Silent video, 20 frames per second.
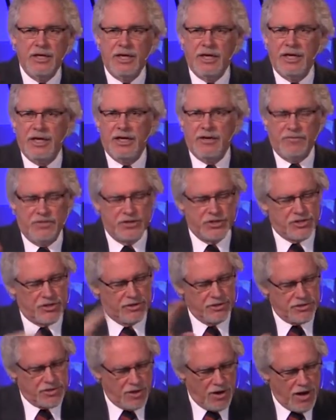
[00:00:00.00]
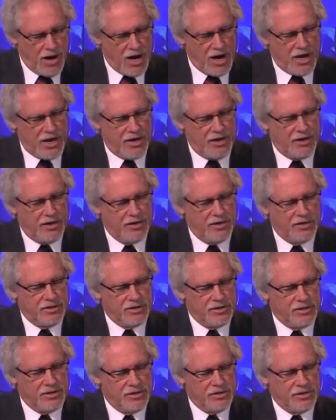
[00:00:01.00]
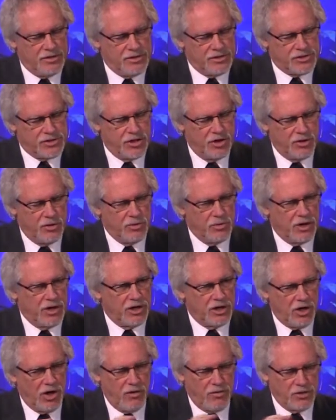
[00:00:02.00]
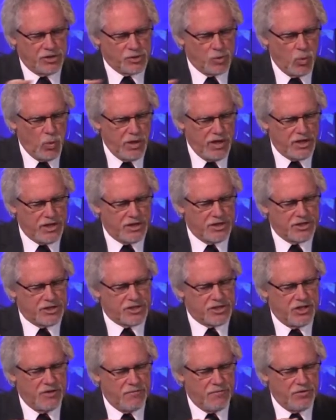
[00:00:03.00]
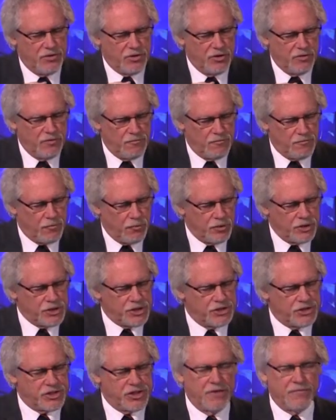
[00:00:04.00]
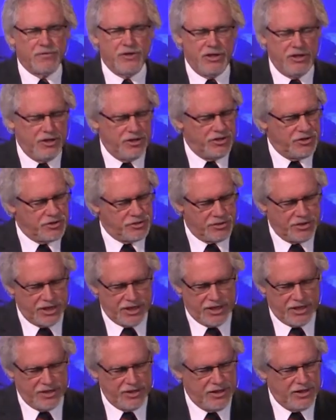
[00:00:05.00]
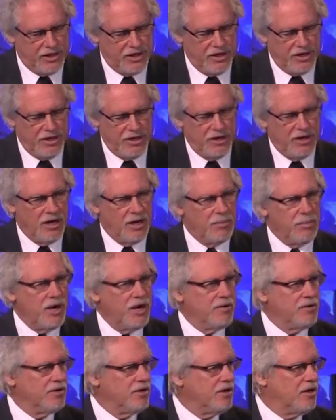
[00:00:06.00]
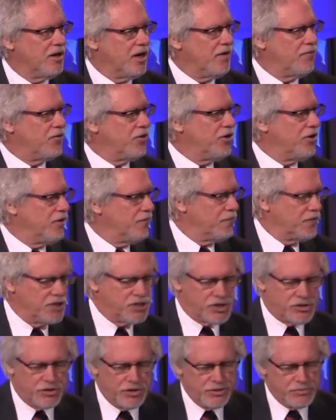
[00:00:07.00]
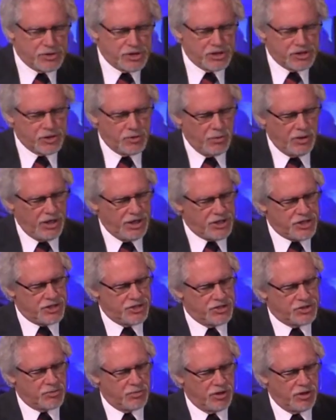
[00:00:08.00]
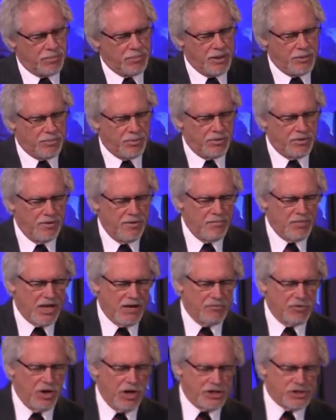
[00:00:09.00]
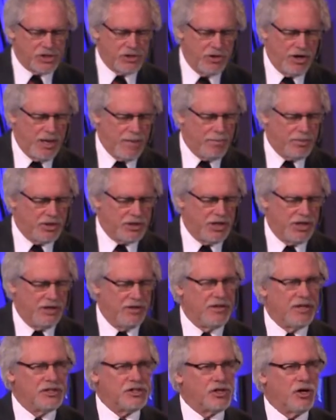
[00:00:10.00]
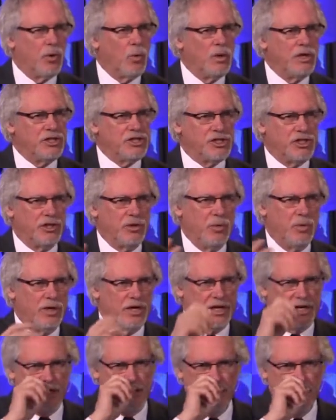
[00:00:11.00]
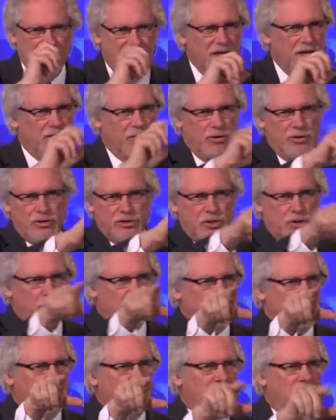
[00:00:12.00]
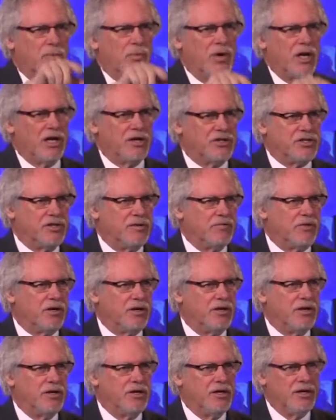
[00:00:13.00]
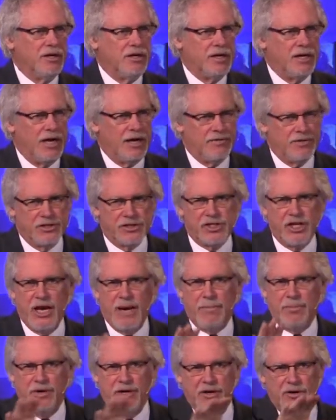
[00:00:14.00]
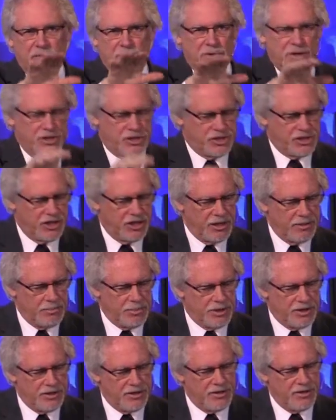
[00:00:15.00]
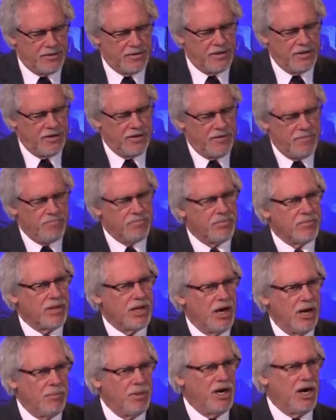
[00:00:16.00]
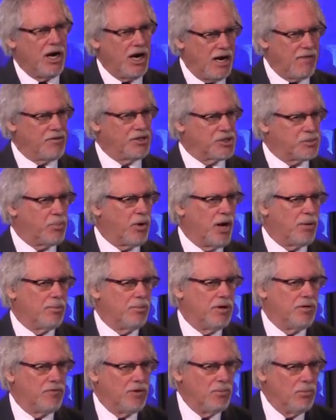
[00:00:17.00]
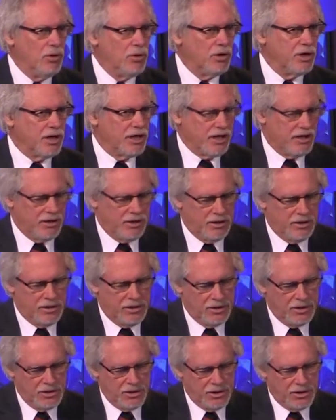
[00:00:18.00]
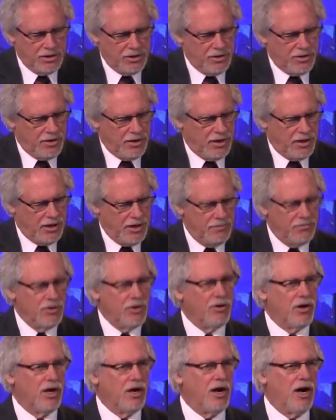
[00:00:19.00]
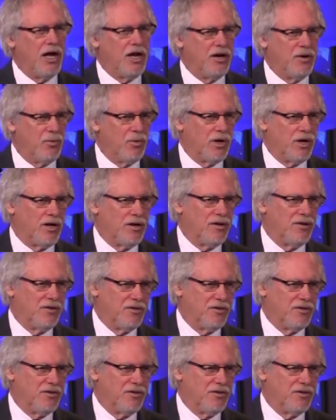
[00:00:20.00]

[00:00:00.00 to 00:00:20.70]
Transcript: and eventually die. So we're going to call this weakness. If you don't force yourself to eat and drink, I mean, I've heard of extreme situations where people have lost their appetite and they start wasting away. I think Earl told me about a relative that had this happen. I don't know where he's sitting, but I mean, I have this problem every morning, even though I hide it well.